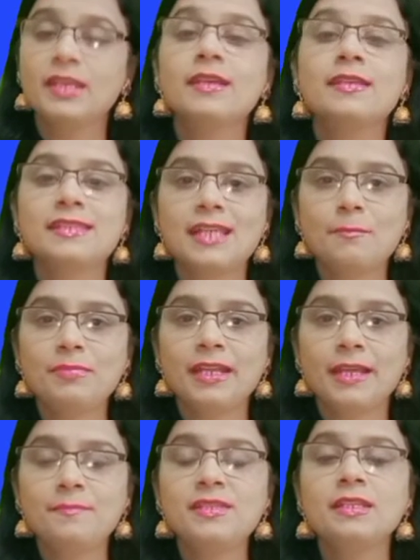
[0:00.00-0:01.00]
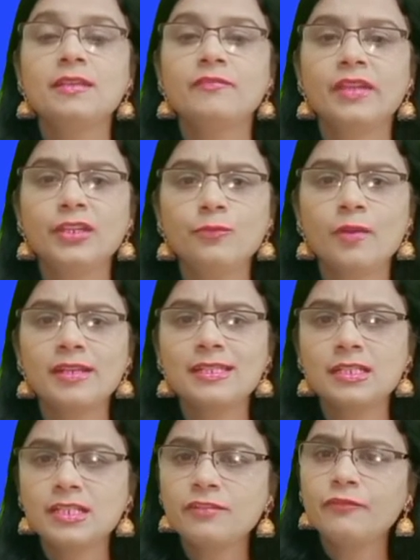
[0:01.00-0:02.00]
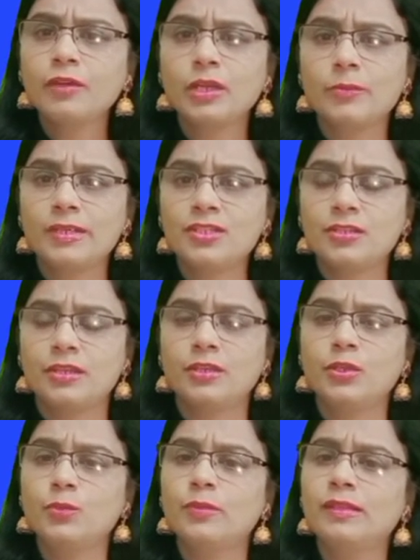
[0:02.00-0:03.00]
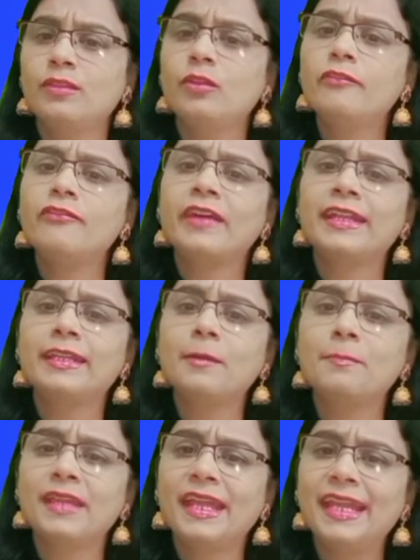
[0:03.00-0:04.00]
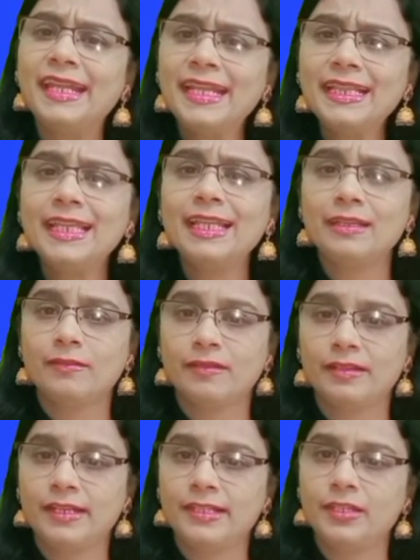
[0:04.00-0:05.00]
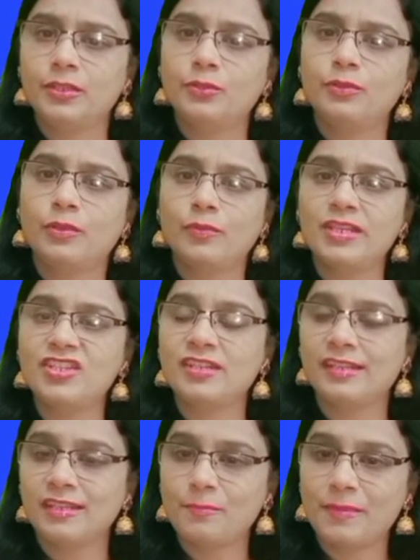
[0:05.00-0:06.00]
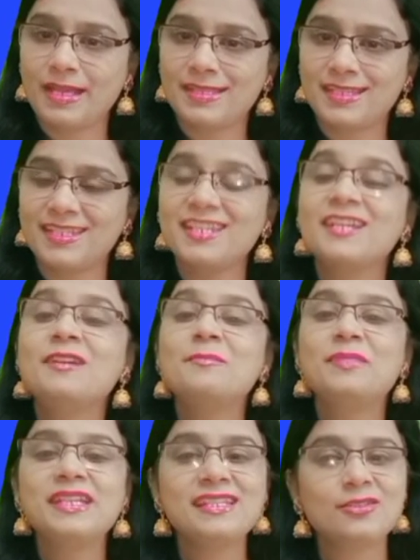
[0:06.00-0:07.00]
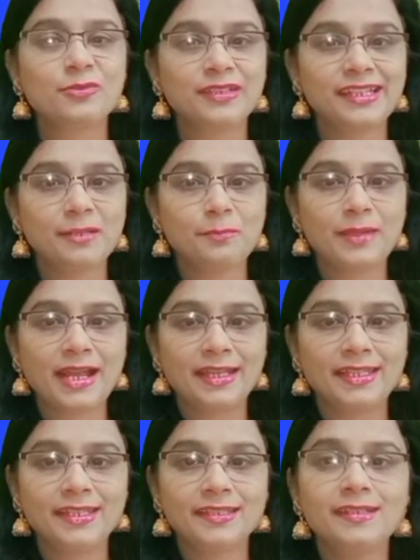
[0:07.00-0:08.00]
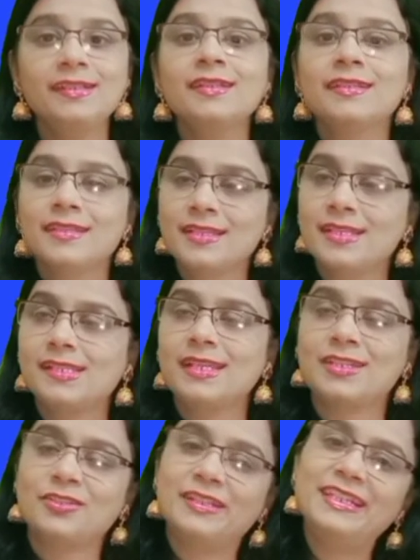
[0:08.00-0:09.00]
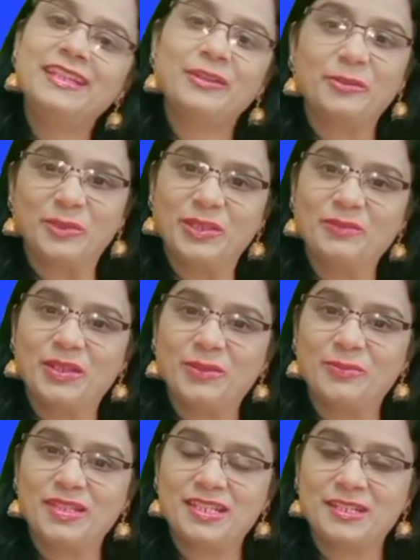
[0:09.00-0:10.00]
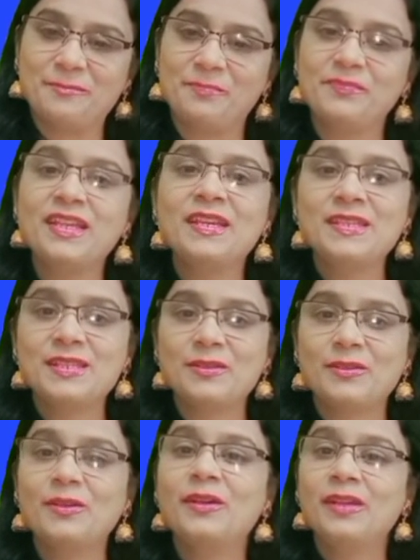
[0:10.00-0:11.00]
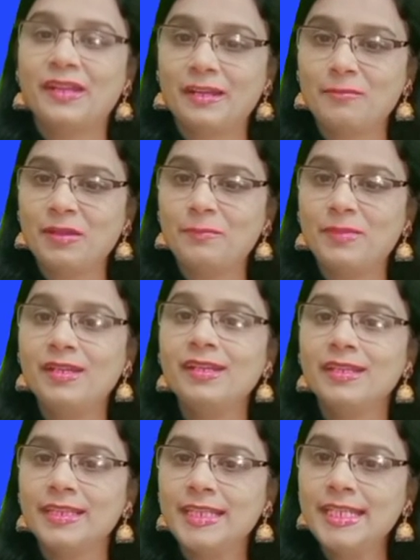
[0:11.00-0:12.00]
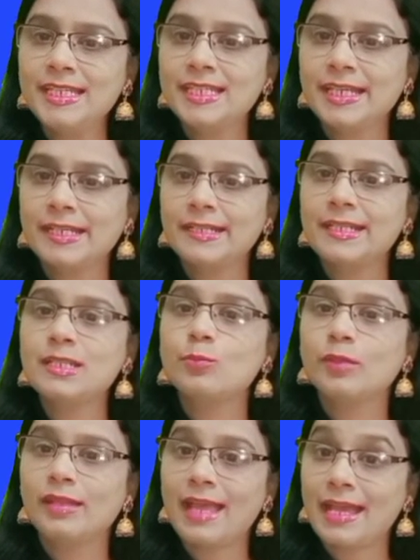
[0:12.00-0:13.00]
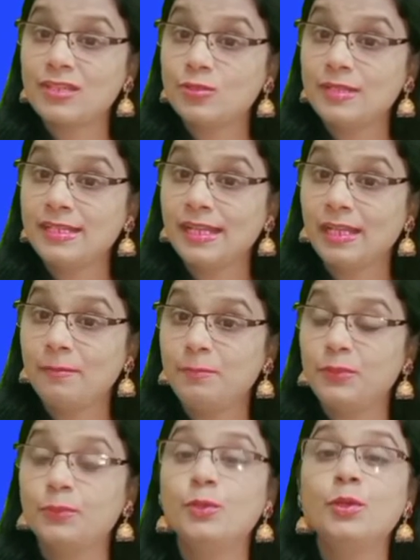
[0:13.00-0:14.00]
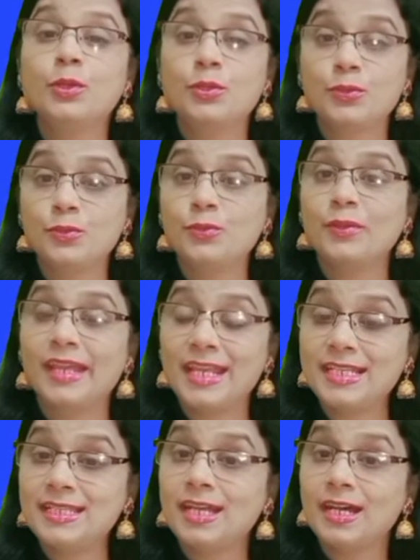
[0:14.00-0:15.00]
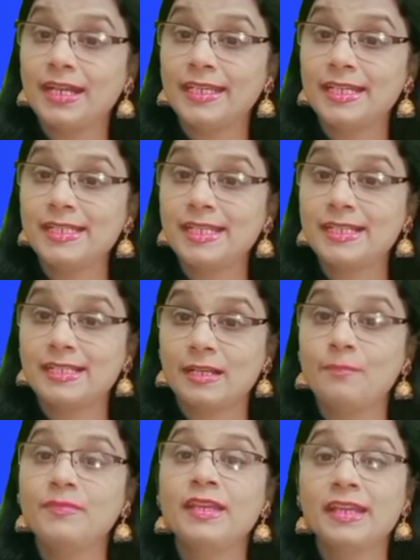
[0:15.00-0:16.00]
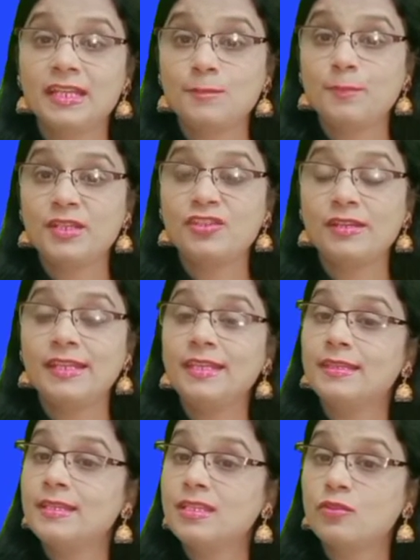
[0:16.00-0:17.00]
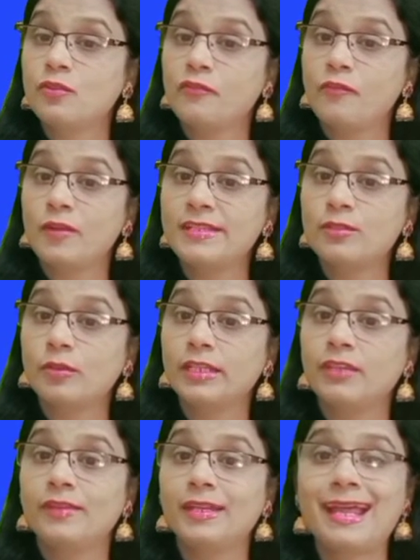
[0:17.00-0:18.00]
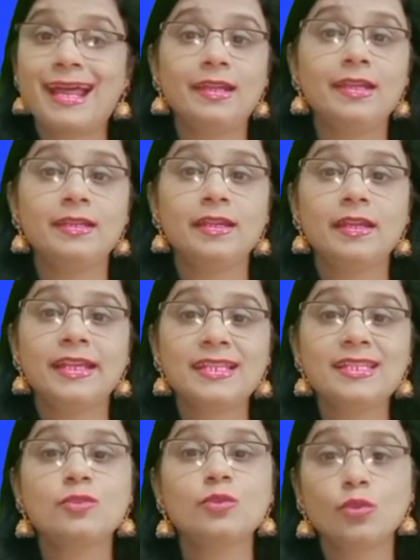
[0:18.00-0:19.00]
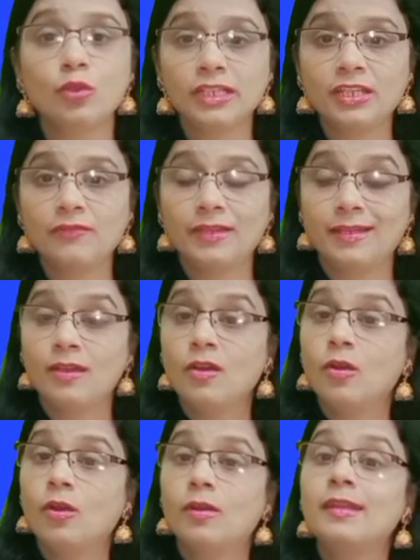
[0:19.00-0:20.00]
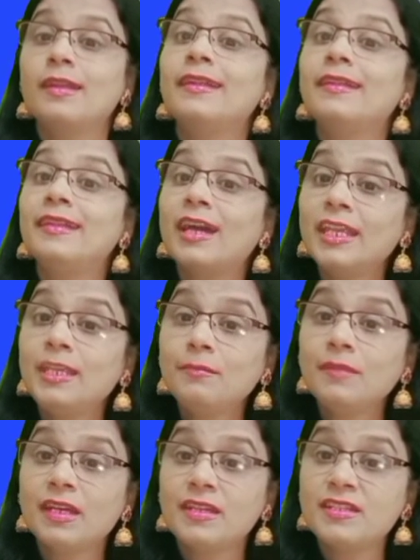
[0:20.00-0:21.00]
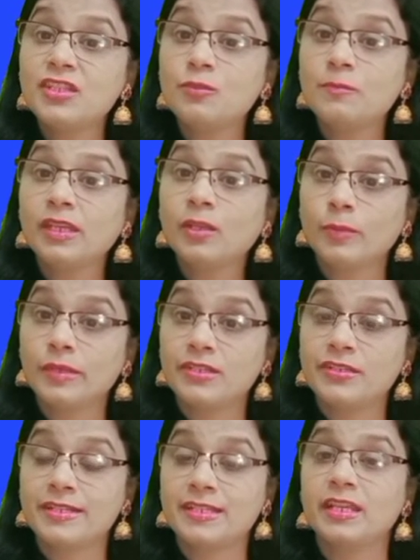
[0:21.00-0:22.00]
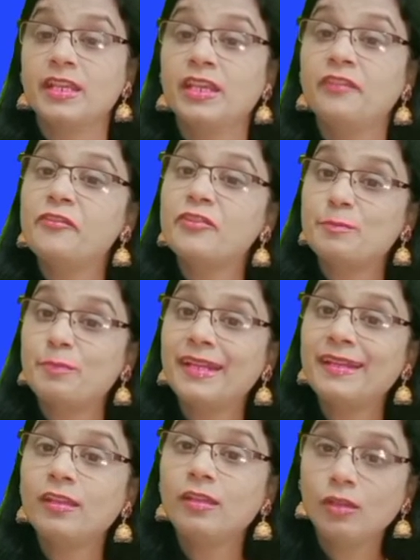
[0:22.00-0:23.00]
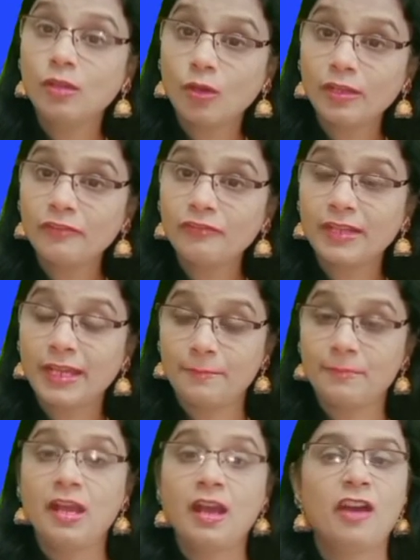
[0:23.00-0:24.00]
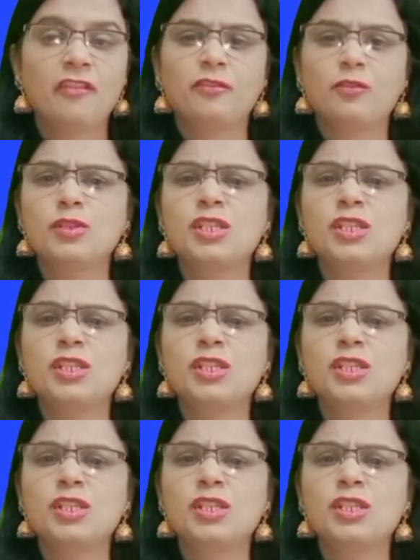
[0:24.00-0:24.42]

Sometimes when you are searching for a question, you will not find up anything related to the question in the passage. Please don't get panic here. This is actually the not given question. So, remember, these techniques will actually help you to ace the IELTS exam, especially this true false not given and yes no not given or time consuming questions. If you spend a lot of time, of course